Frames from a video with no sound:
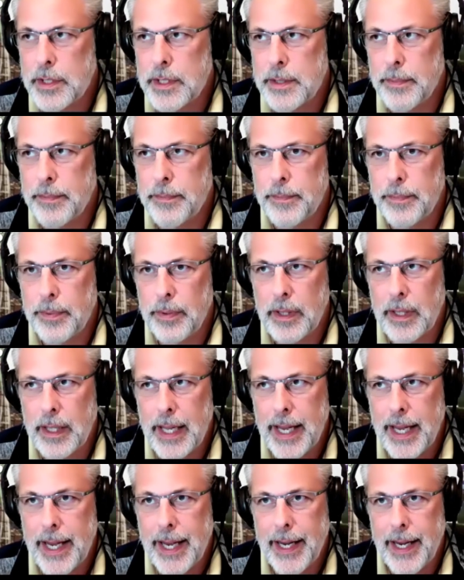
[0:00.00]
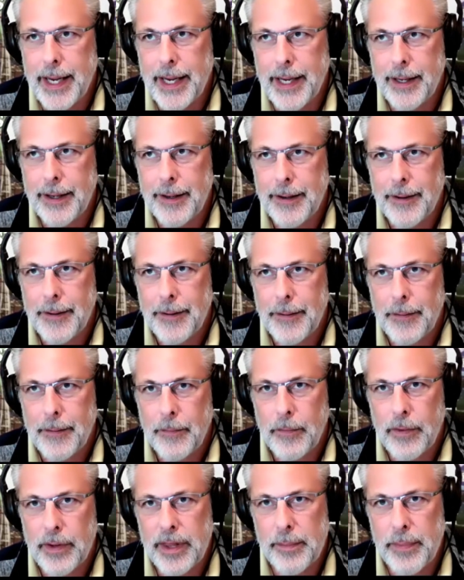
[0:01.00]
to play
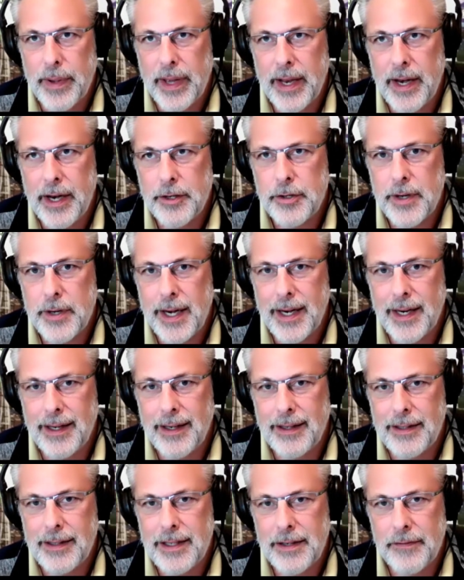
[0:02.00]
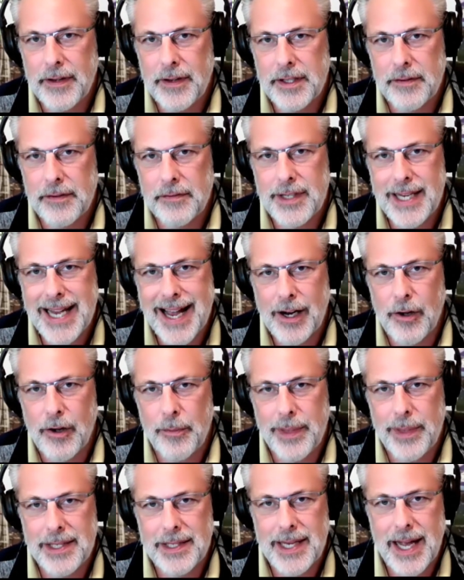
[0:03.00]
with a penetrating defensive tackle
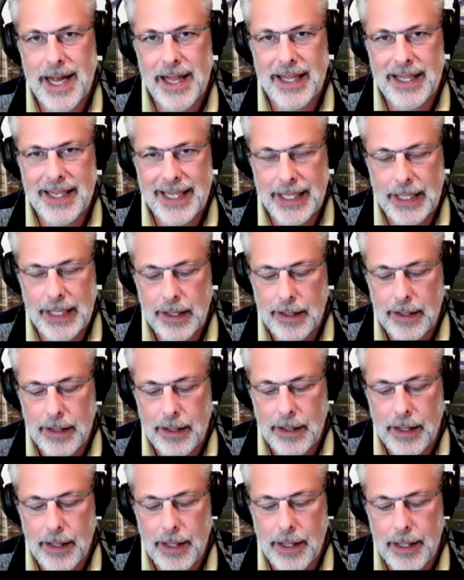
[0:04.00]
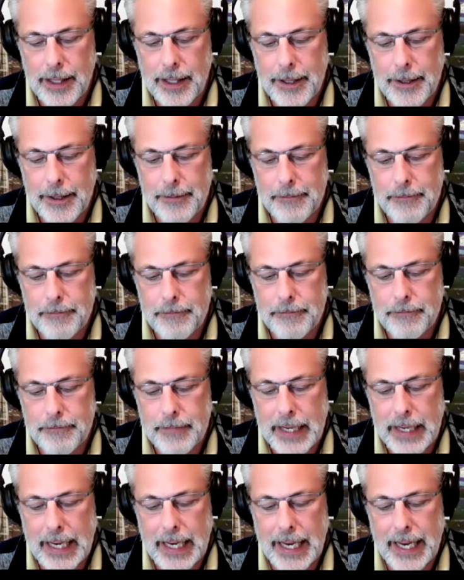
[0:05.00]
mentality. And
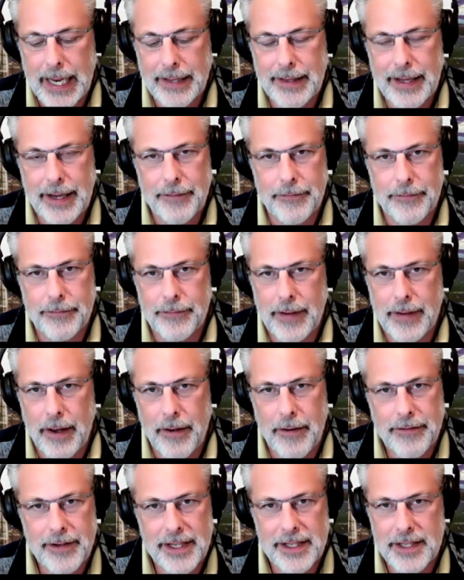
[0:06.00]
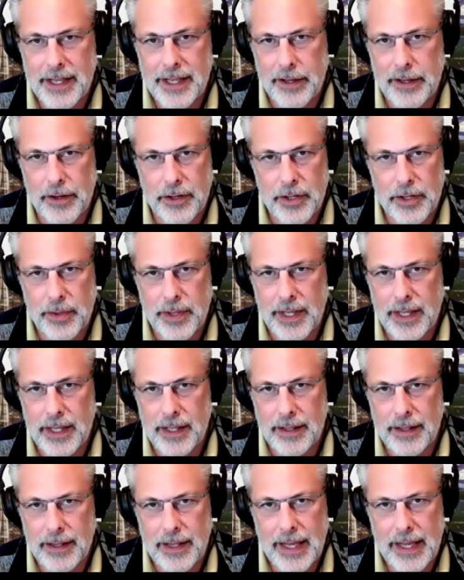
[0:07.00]
they're doing
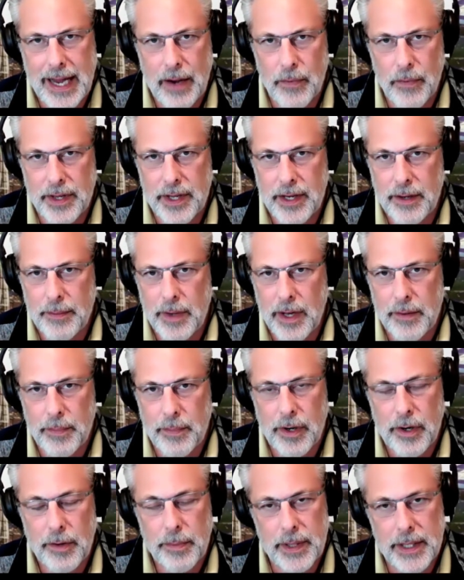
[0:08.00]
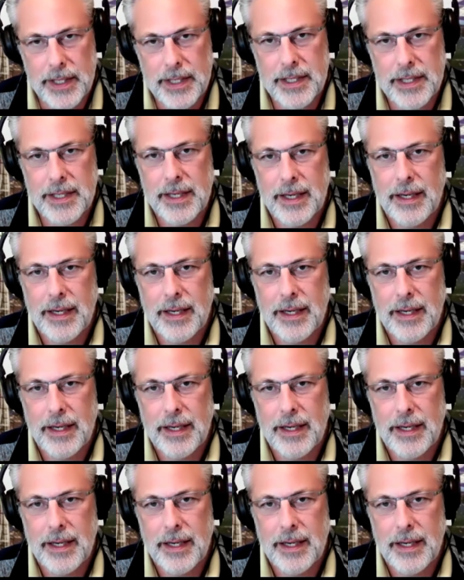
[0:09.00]
that with him on purpose.